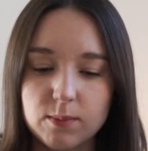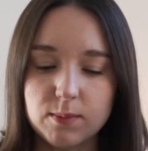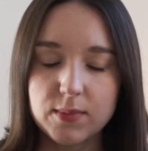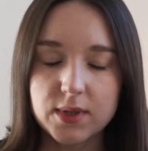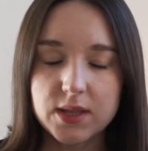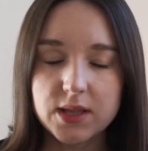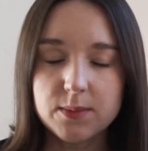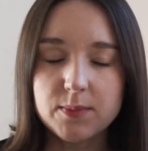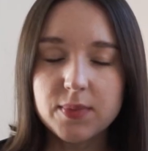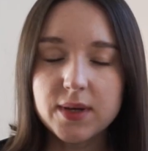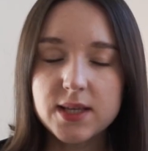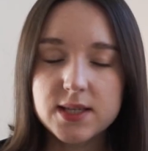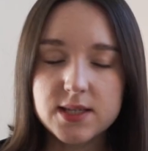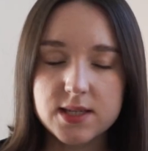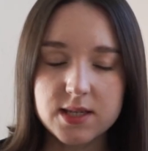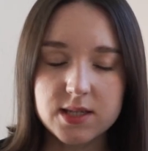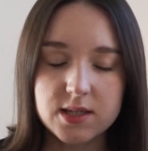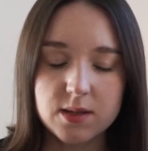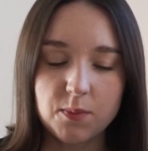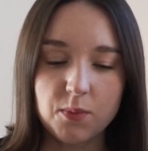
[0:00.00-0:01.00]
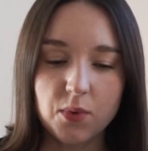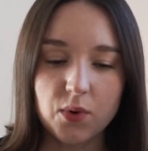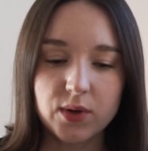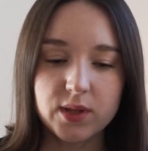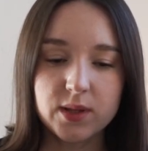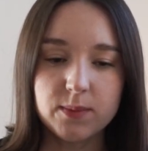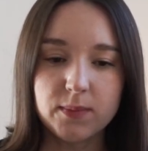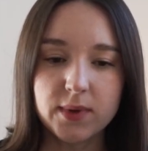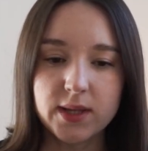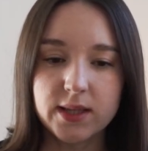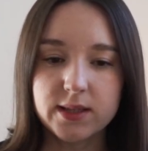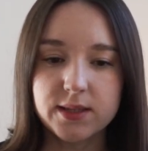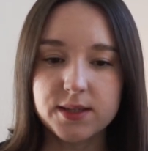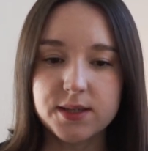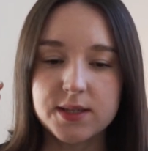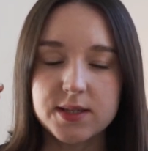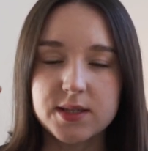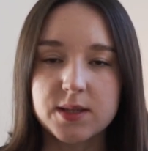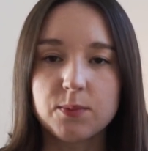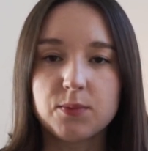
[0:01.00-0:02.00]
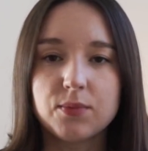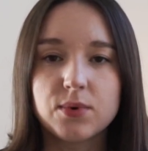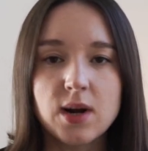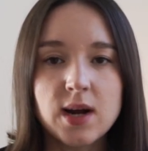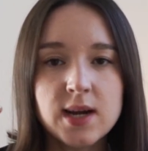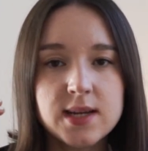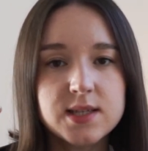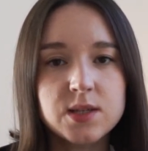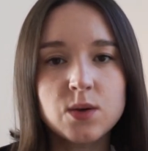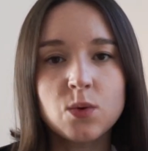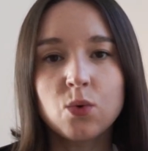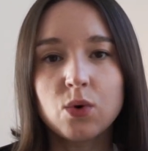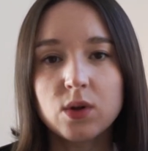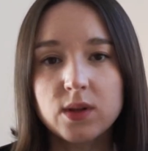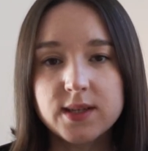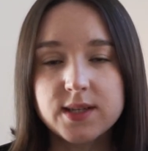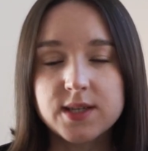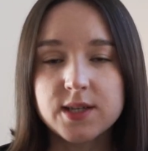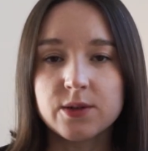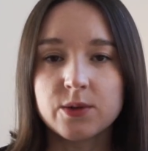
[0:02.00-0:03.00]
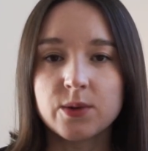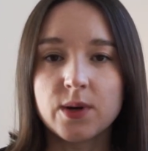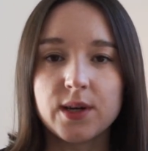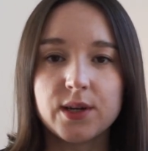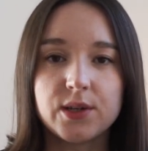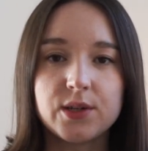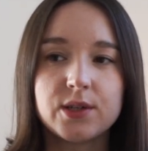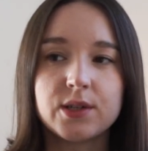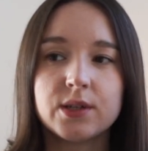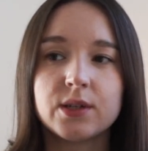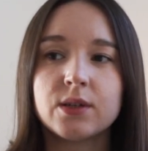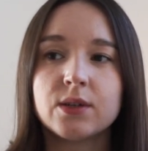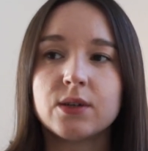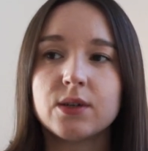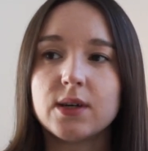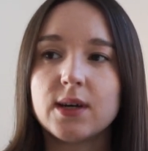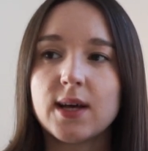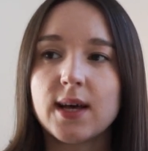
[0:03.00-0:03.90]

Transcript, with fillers: But the biggest disappointment is the price-quality ratio,